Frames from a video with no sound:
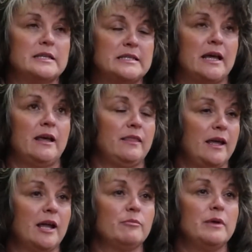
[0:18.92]
a day, they
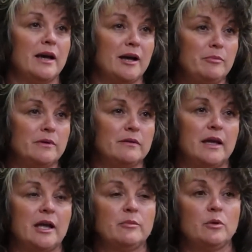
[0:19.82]
had me up, they
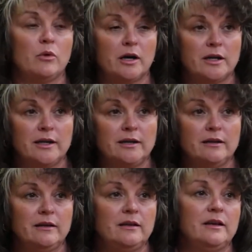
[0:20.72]
had me walking,
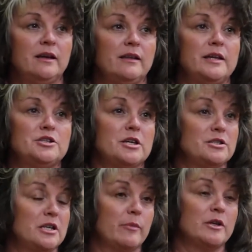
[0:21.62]
and they
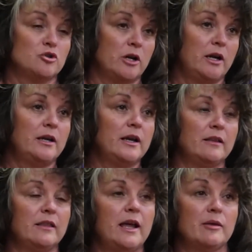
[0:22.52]
changed out my trach
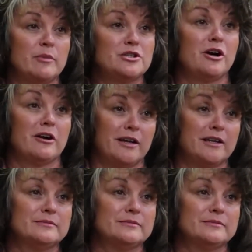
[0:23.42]
and they had me talking.